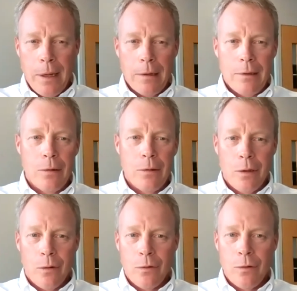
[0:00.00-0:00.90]
back to,
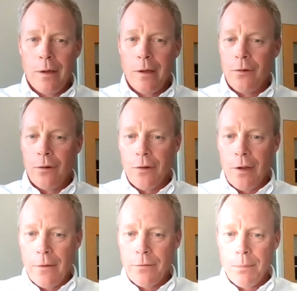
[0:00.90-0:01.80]
do the engineers
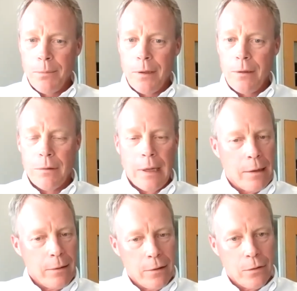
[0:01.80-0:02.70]
have something?
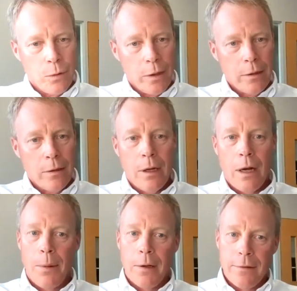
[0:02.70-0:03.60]
Not this week.
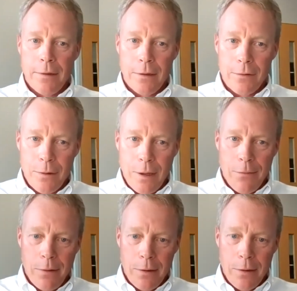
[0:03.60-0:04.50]
How about sales? Do they
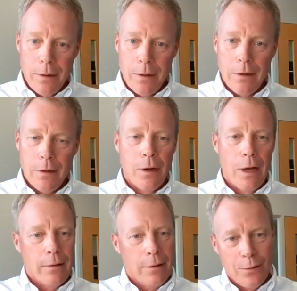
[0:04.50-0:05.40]
have anything?
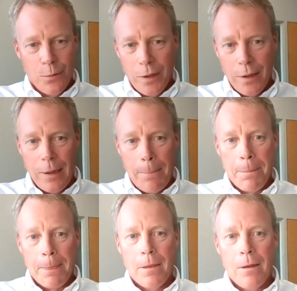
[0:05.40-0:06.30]
Not this week.
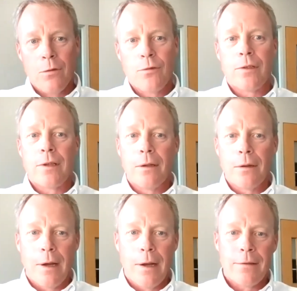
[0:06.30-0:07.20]
You
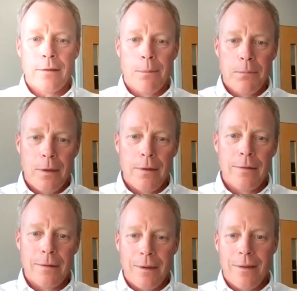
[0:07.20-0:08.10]
still got something
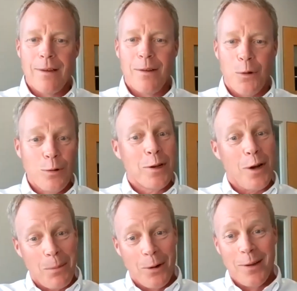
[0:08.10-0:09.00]
sitting in the old
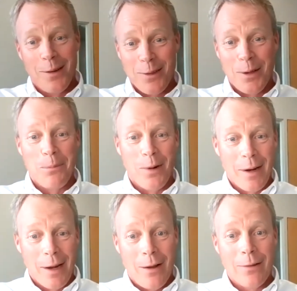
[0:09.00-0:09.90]
cupboard that you can
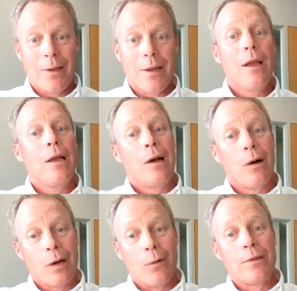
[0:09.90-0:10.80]
bring out and say,
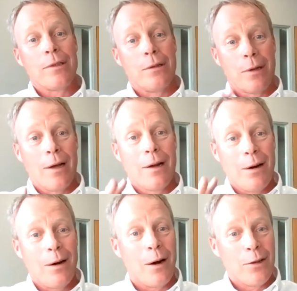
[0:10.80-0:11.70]
okay, we still got
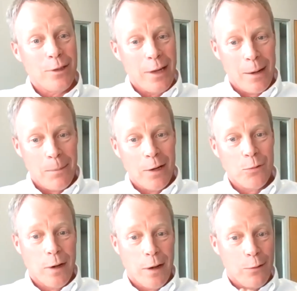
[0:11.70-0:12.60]
our standbys.
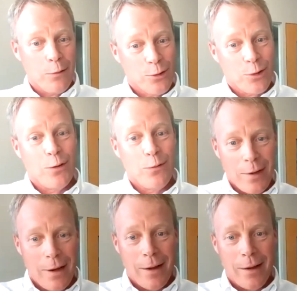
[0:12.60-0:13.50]
We got our reserve
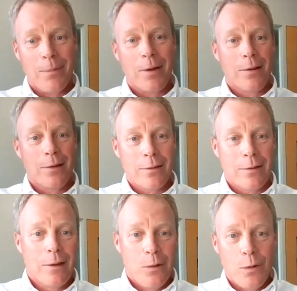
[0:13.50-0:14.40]
tank
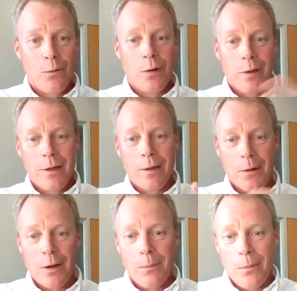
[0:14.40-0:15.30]
because we really didn't
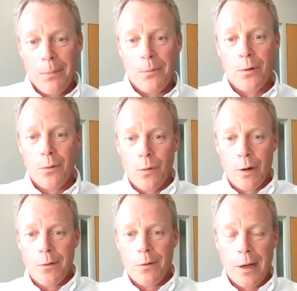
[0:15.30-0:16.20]
come up with
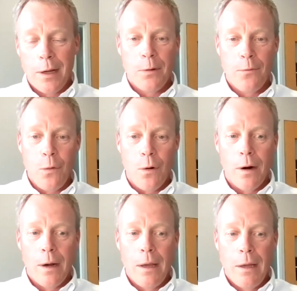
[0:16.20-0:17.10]
whatever we had
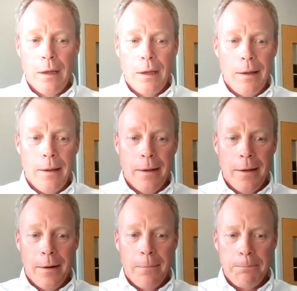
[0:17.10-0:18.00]
before.
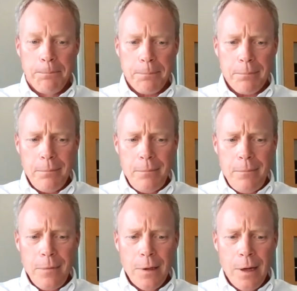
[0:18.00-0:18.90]
And
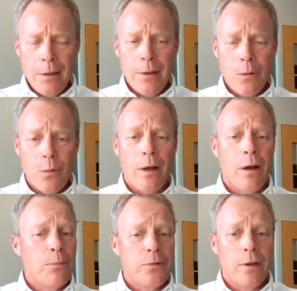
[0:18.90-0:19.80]
I think what
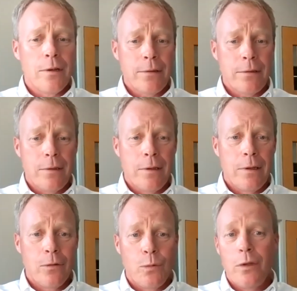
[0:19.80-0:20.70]
helps us
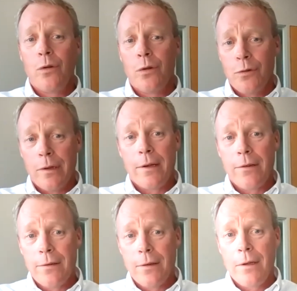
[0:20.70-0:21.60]
is we do use an
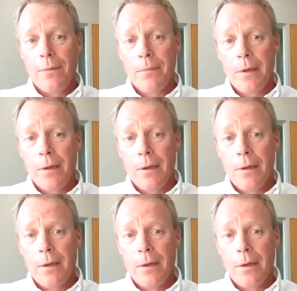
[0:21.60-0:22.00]
agency,